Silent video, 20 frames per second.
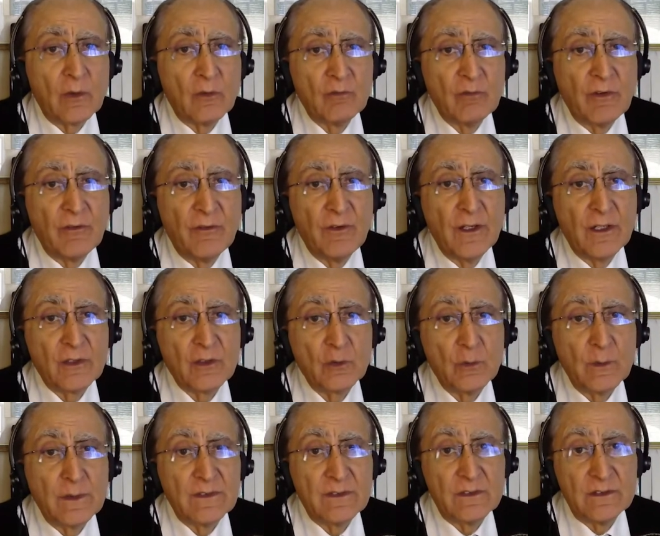refer to
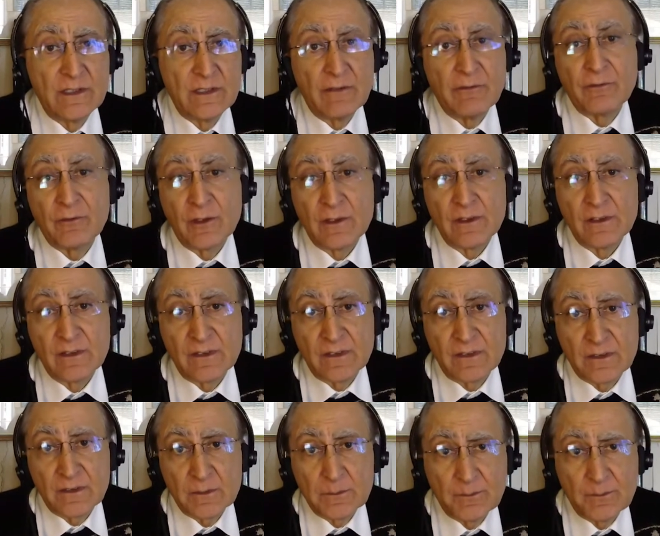as
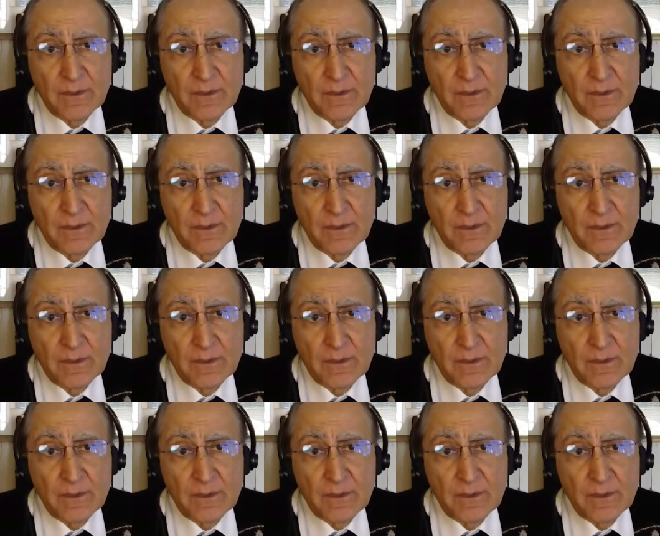difference.